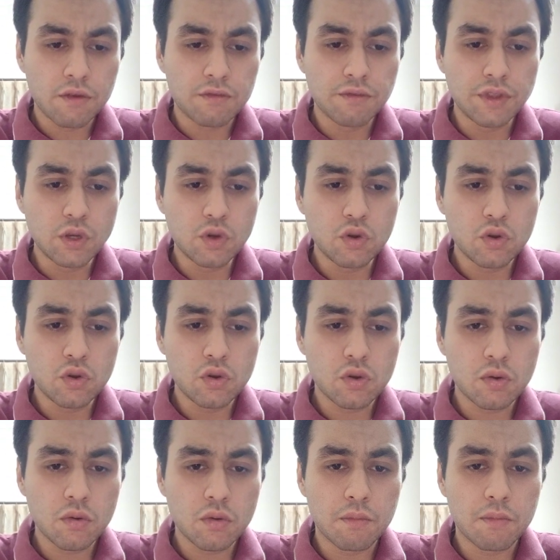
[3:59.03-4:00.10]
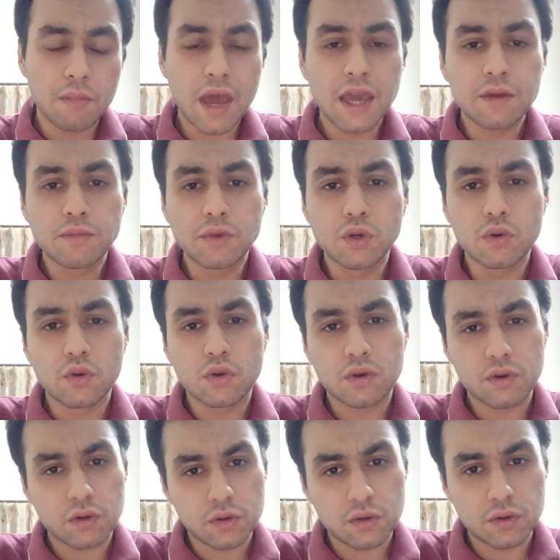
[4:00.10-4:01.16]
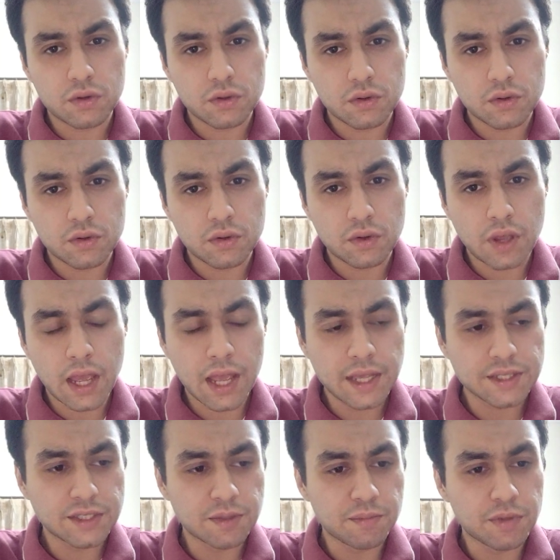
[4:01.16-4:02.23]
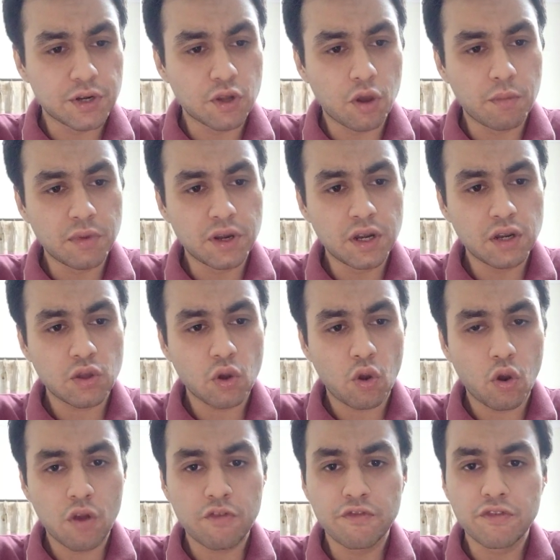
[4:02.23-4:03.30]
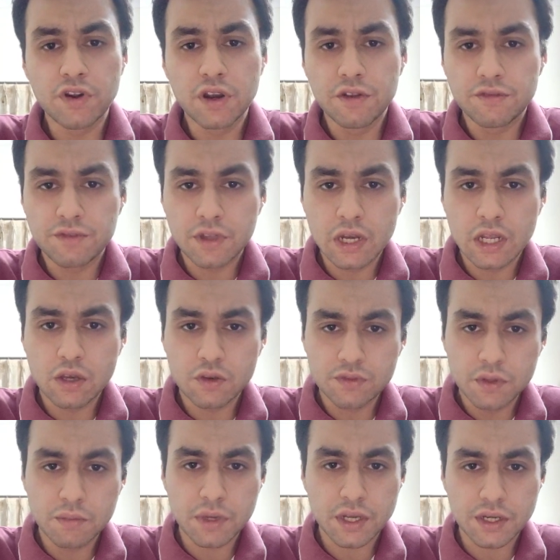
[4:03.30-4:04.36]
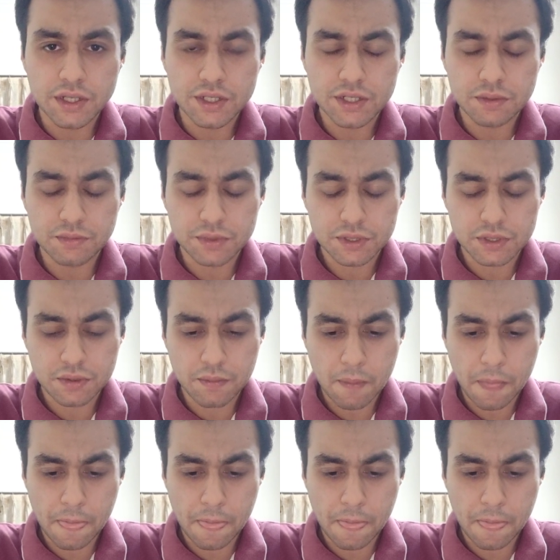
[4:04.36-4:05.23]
We know Magmure has the predominant orphaned feeling of the magnesiums.